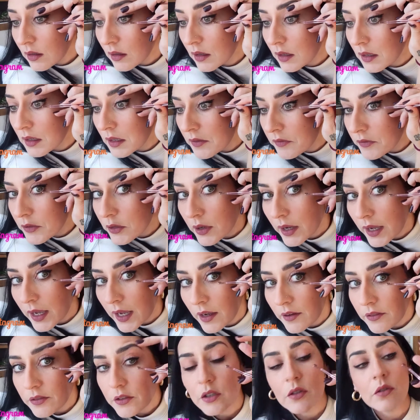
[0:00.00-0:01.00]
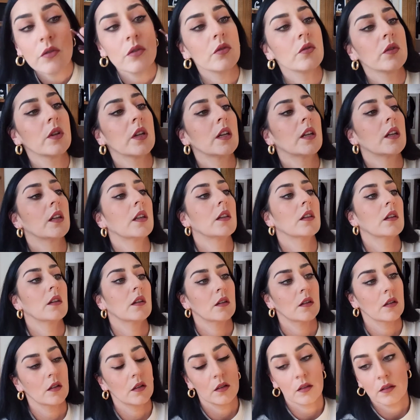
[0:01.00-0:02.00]
And if you have to, you can
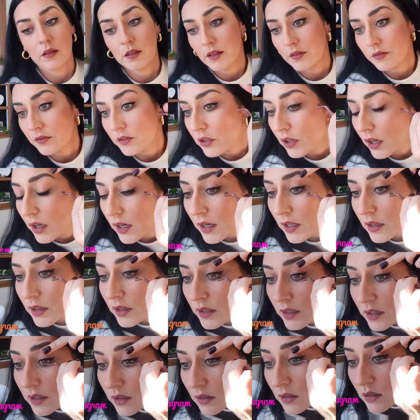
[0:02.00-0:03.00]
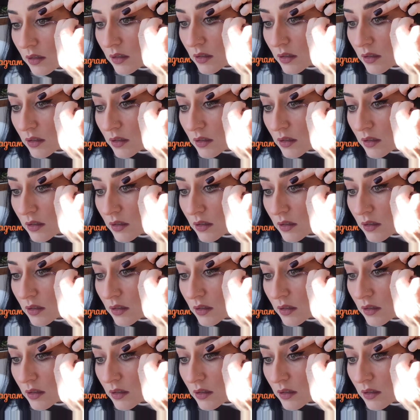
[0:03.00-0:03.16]
lift your eyelid